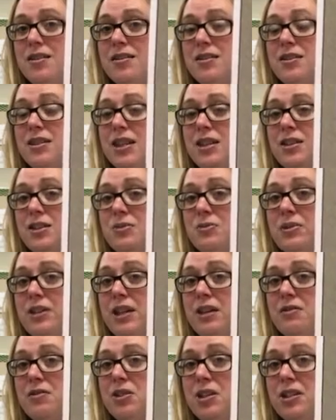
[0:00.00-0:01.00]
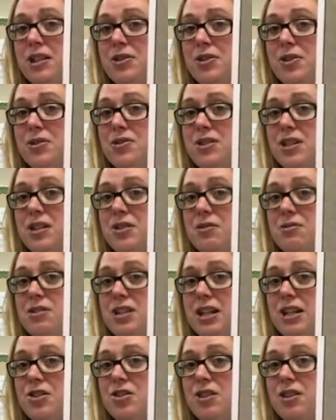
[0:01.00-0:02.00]
Since when they looked at their
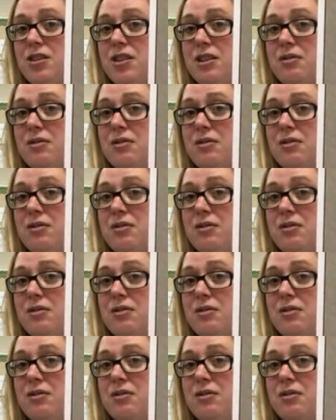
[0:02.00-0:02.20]
denotation,